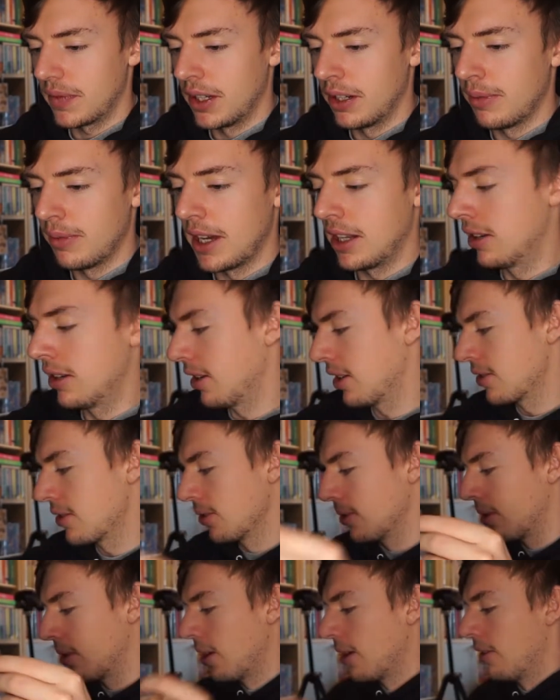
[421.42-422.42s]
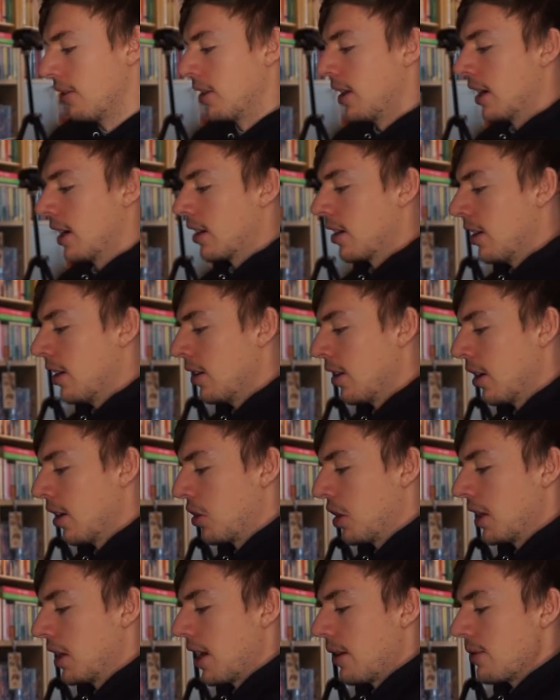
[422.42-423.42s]
Oh man, I saw the color of that card. I
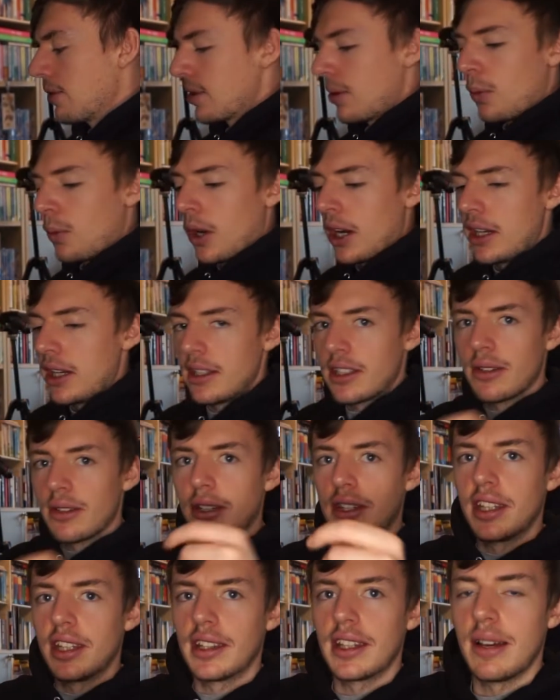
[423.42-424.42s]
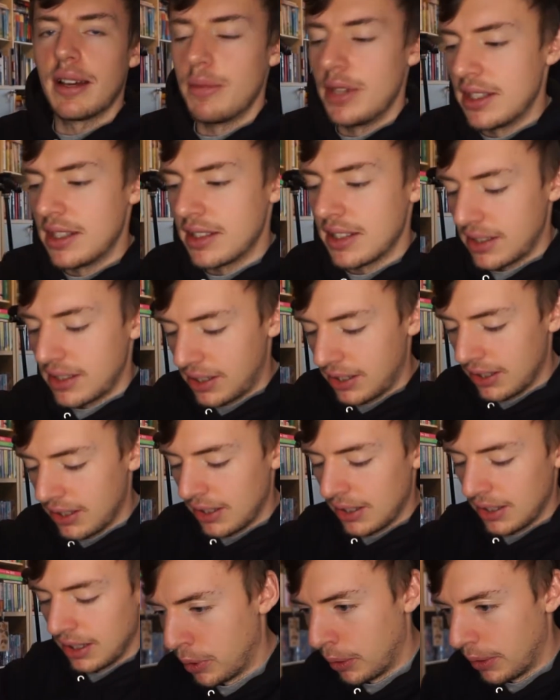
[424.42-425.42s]
think that was a white, so I think that means it's
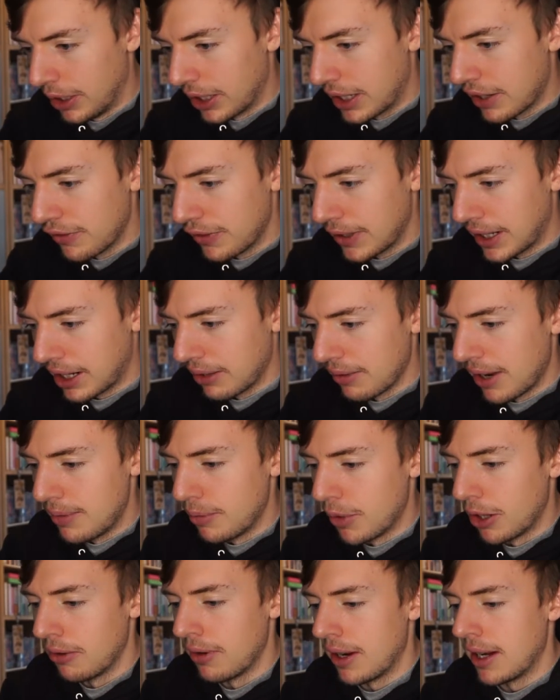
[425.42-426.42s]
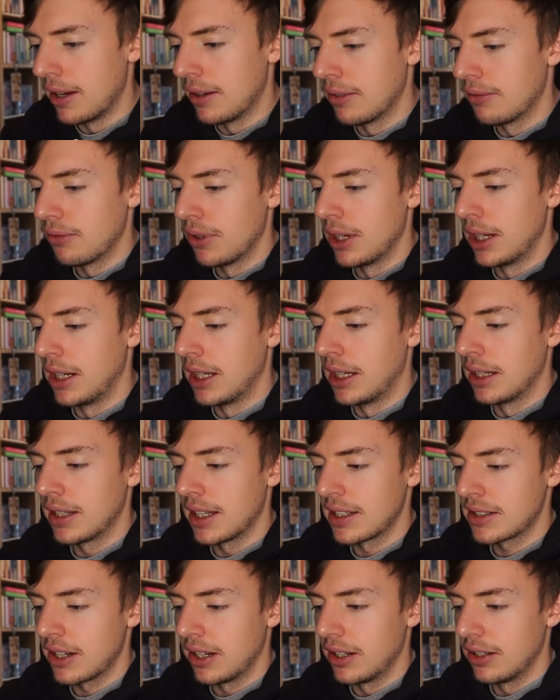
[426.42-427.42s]
good. But we're looking for like a rainbow rare, really.
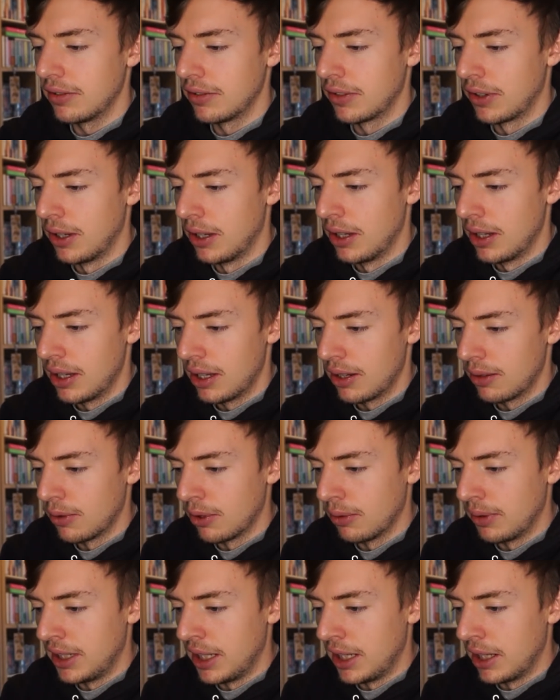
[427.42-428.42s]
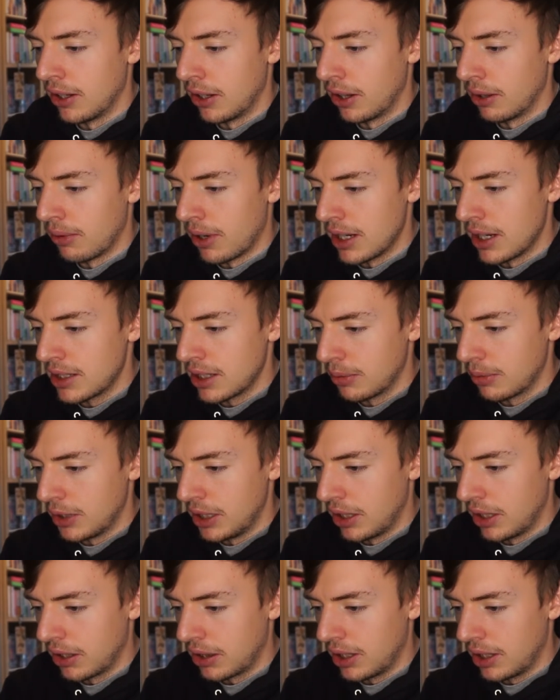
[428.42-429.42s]
That's kind of what we need. Otherwise, there'll be
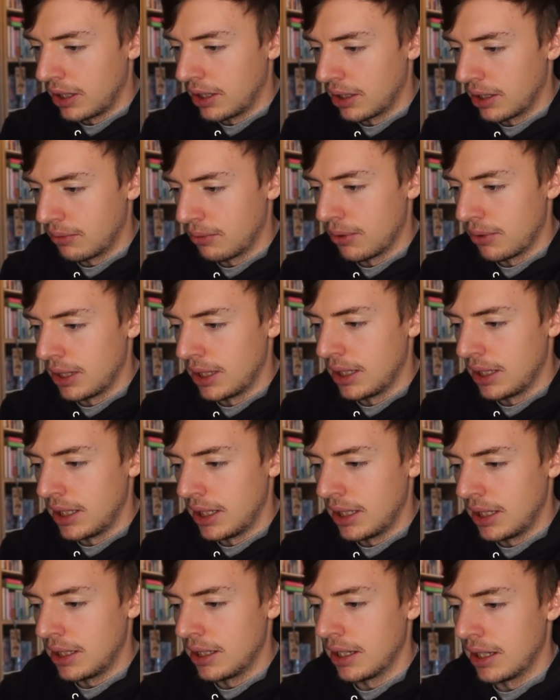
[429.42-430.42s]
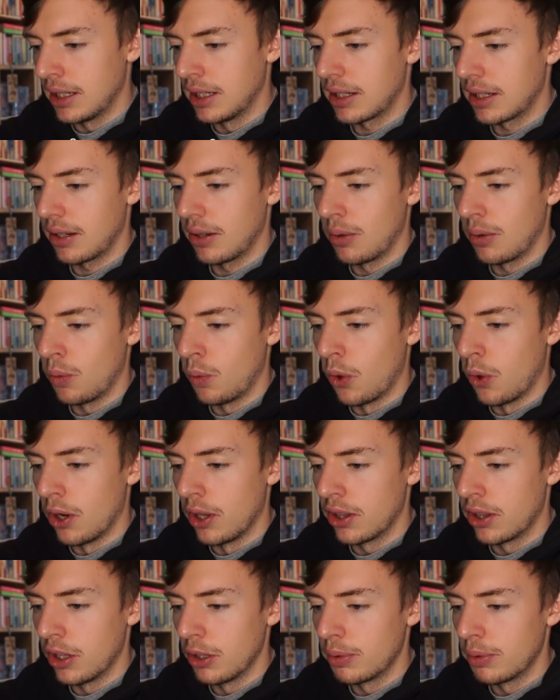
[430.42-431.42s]
nothing really like
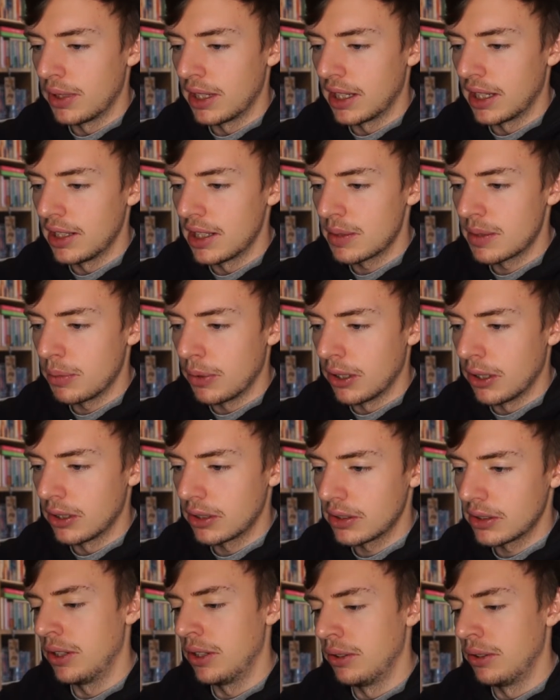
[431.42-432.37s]
worth opening in this box.